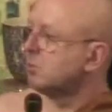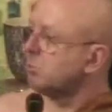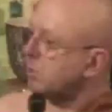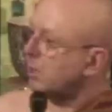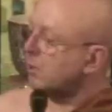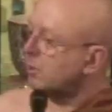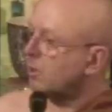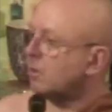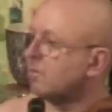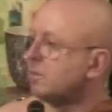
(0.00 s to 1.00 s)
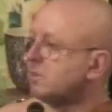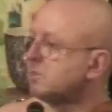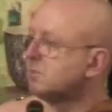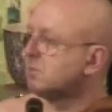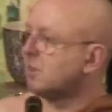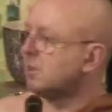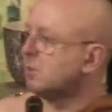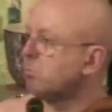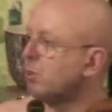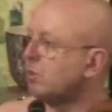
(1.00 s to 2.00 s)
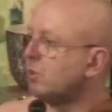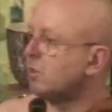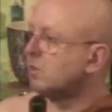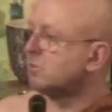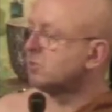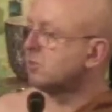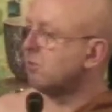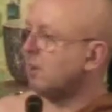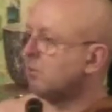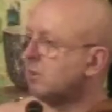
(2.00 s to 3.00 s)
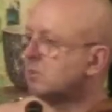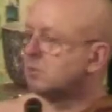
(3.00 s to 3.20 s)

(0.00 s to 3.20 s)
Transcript: but not of his body or his surroundings.